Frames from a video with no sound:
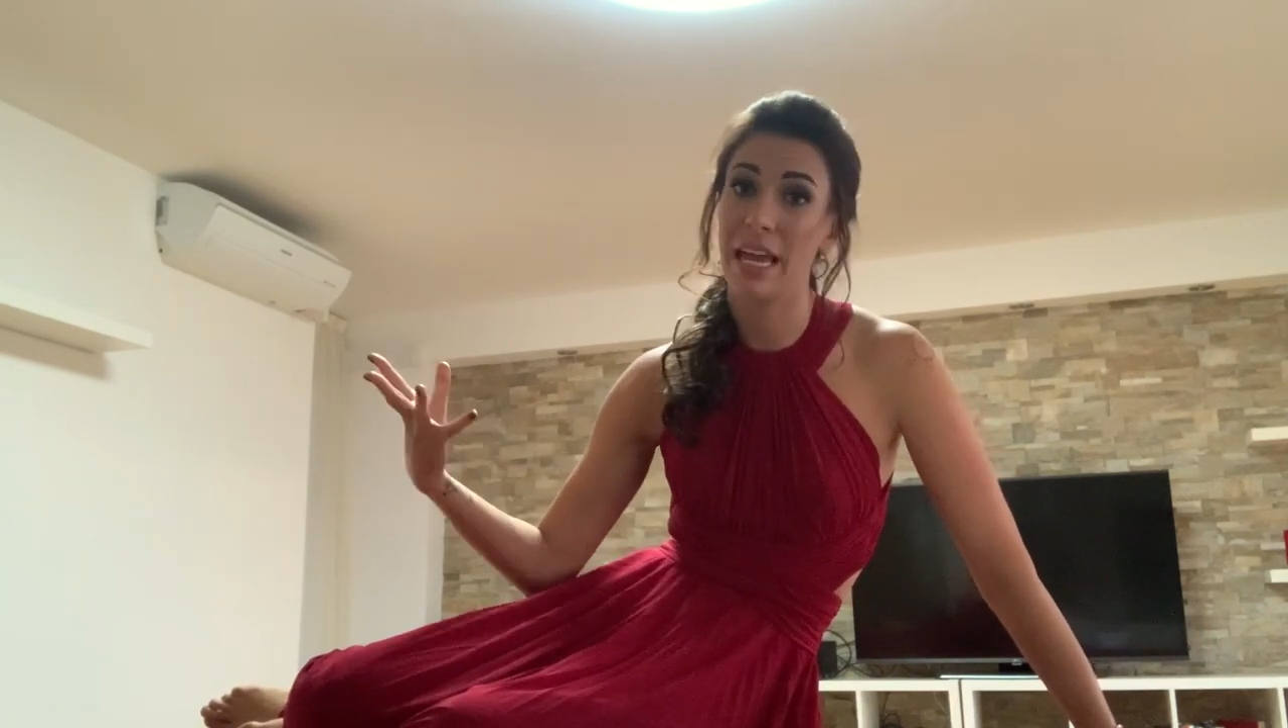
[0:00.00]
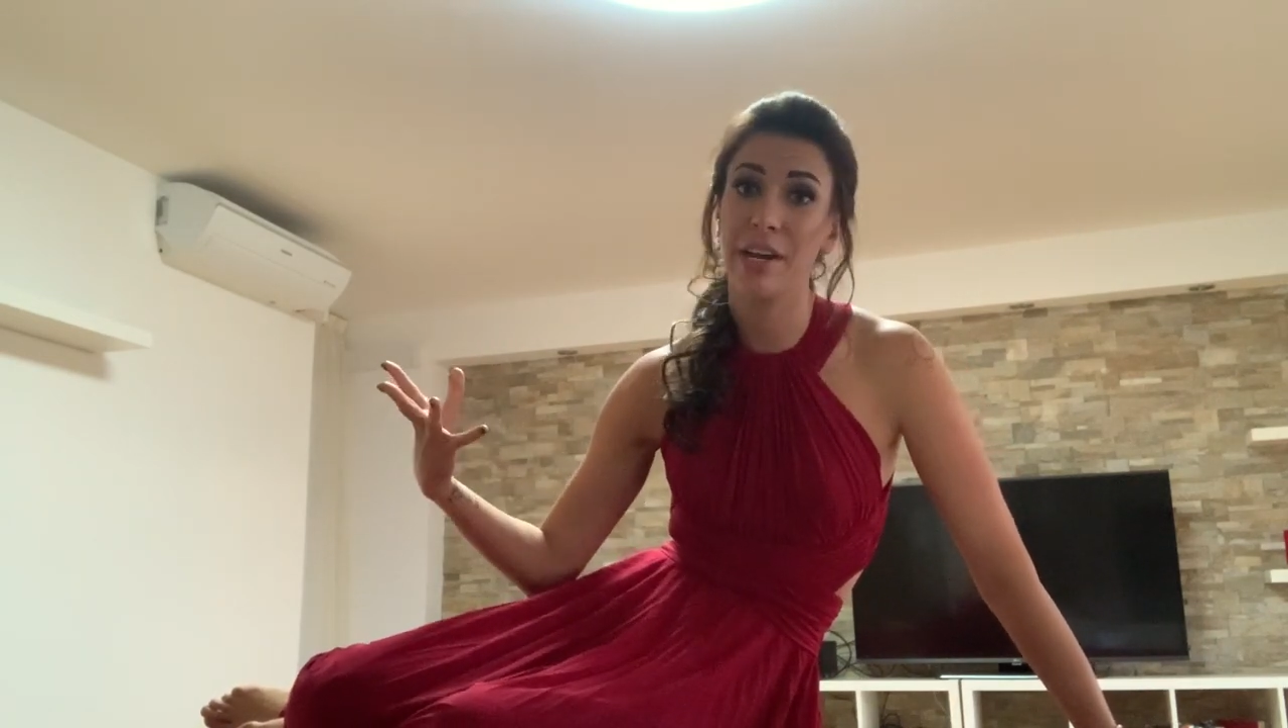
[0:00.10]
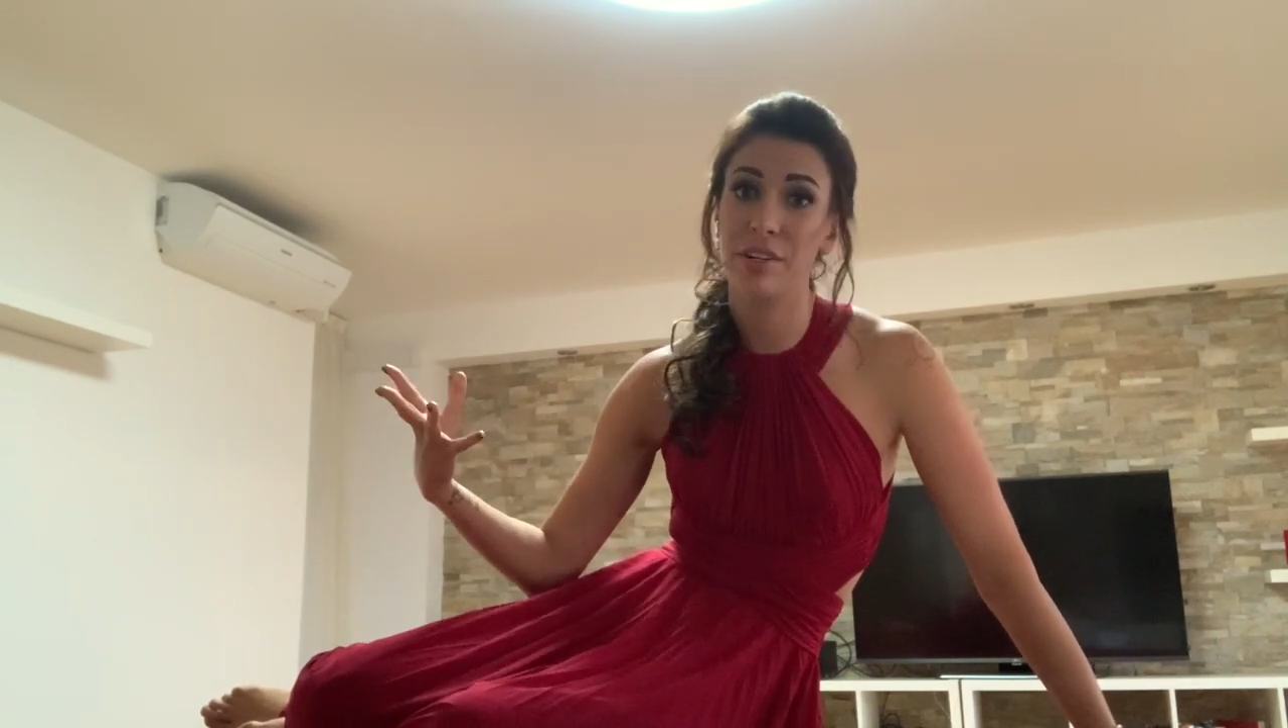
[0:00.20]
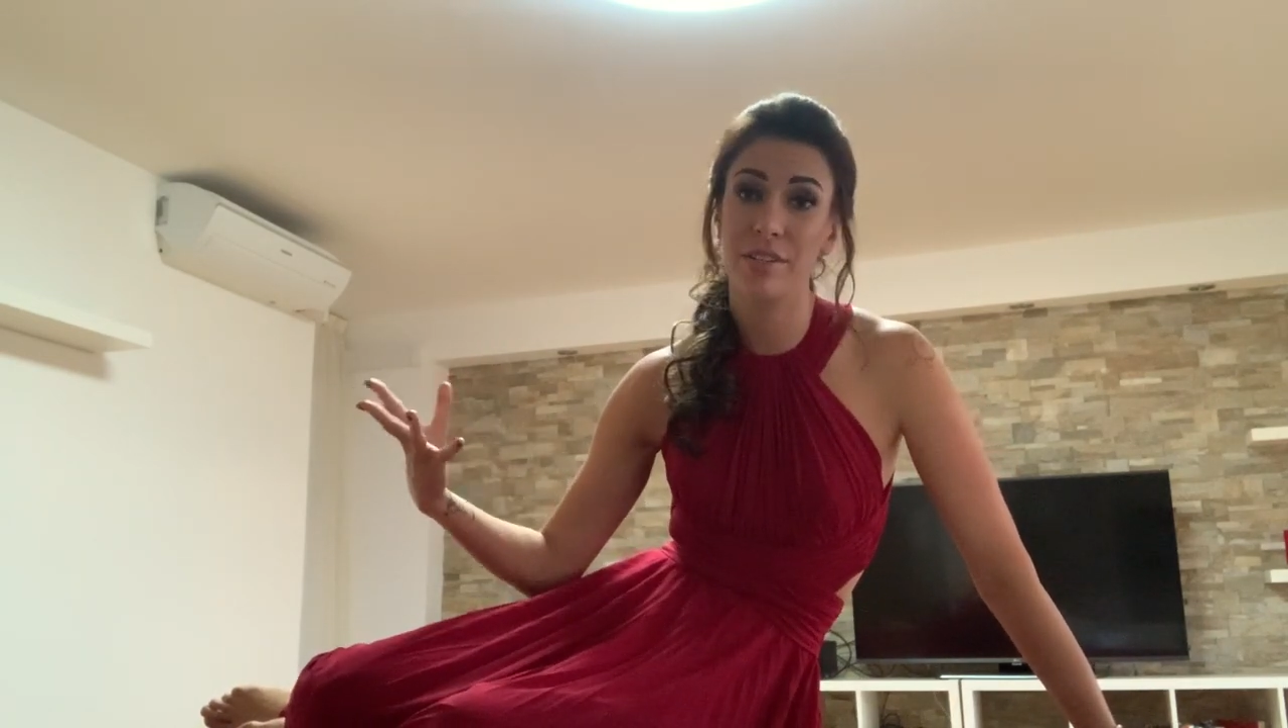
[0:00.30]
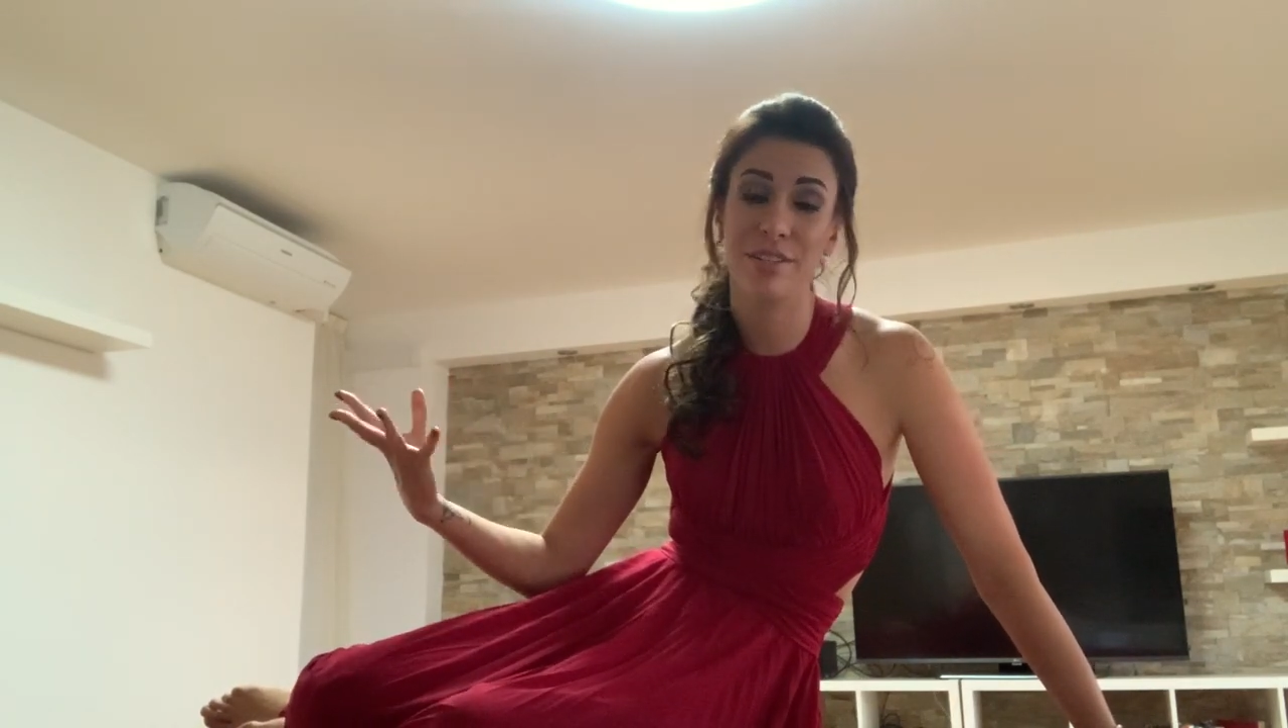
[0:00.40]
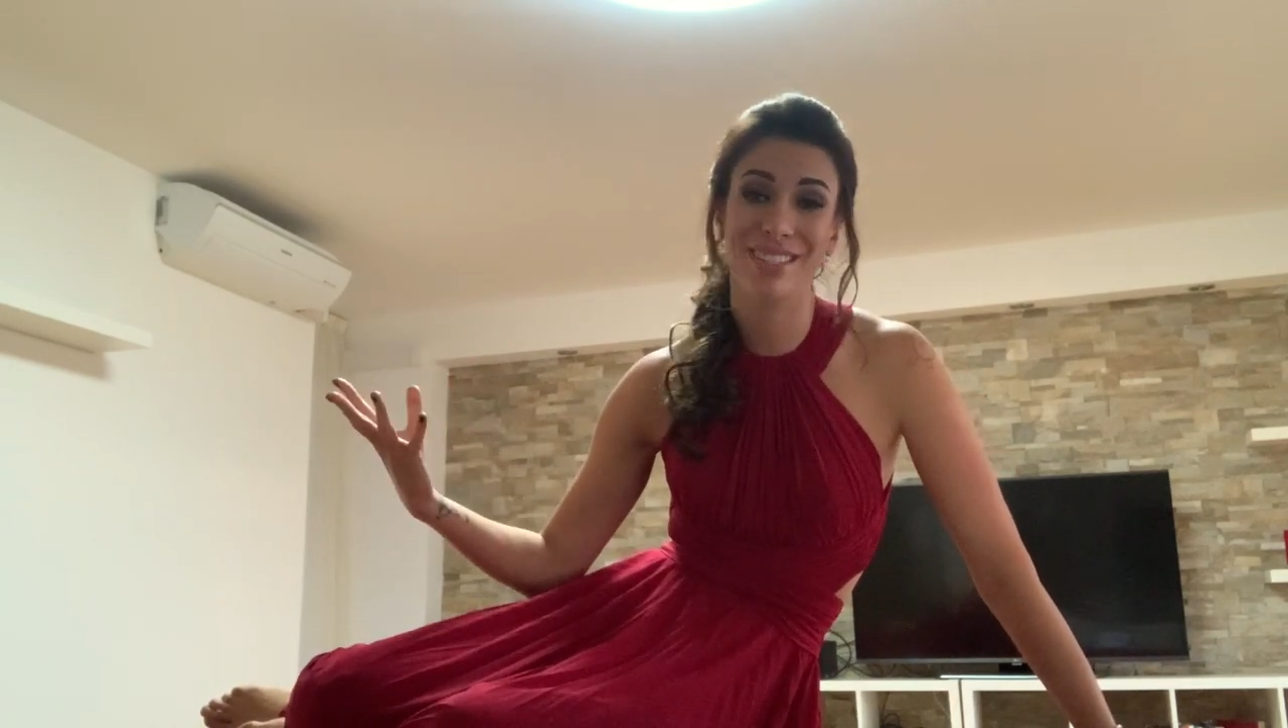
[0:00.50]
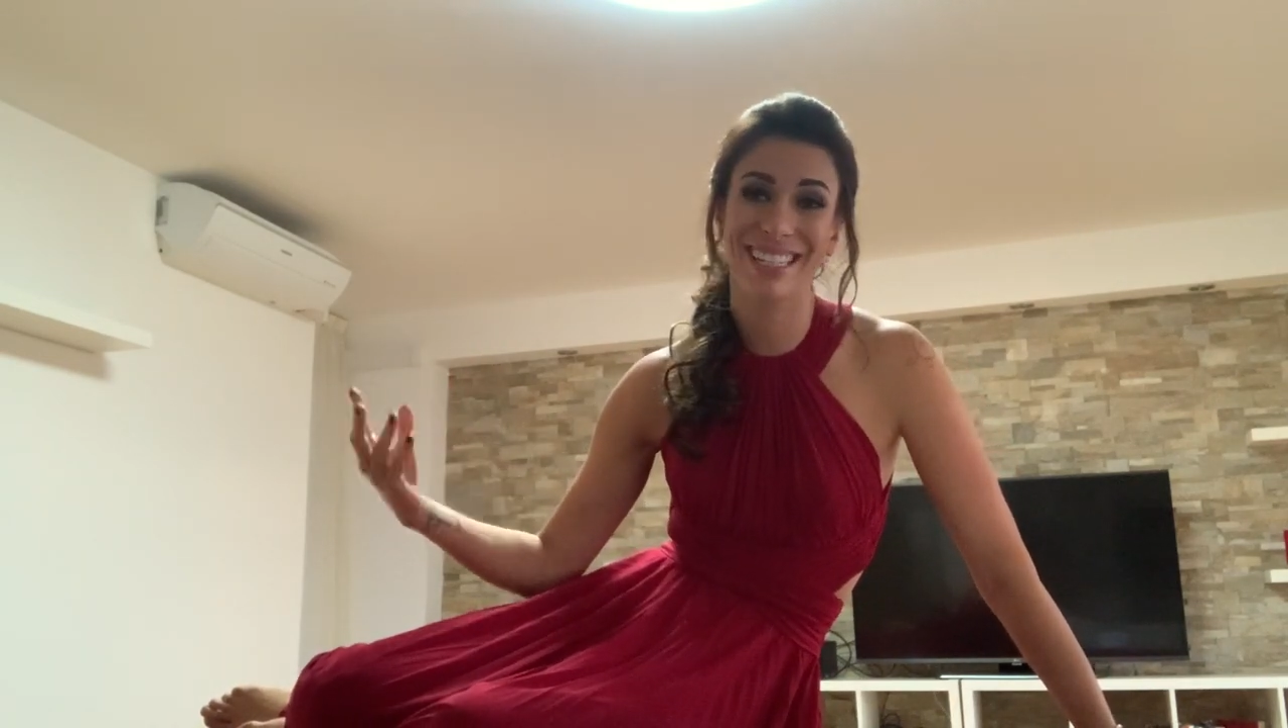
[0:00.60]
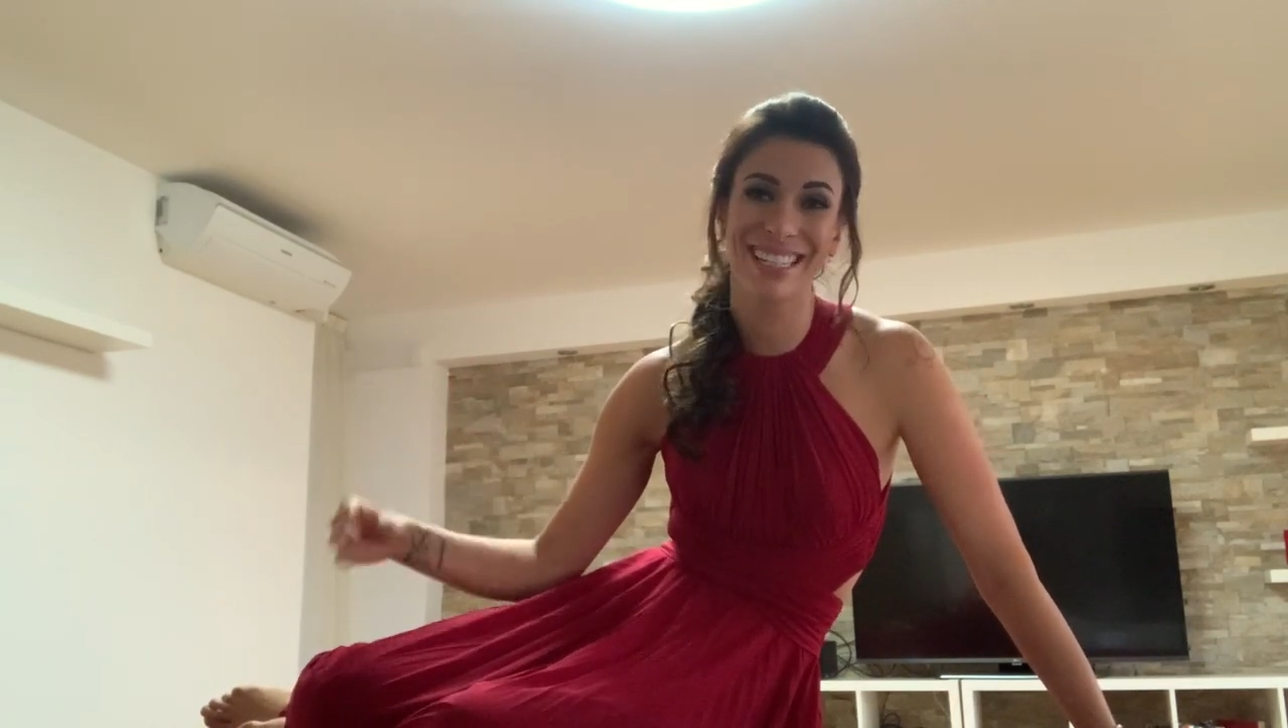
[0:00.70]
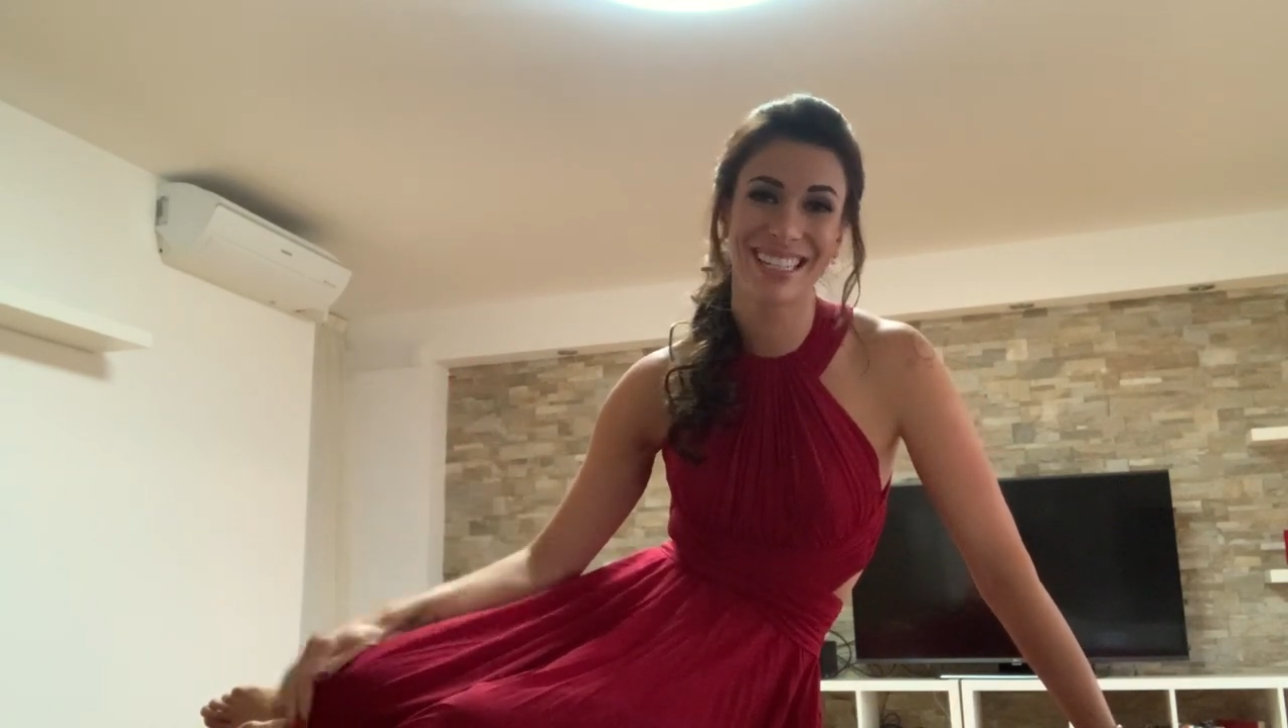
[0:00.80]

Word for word: actress.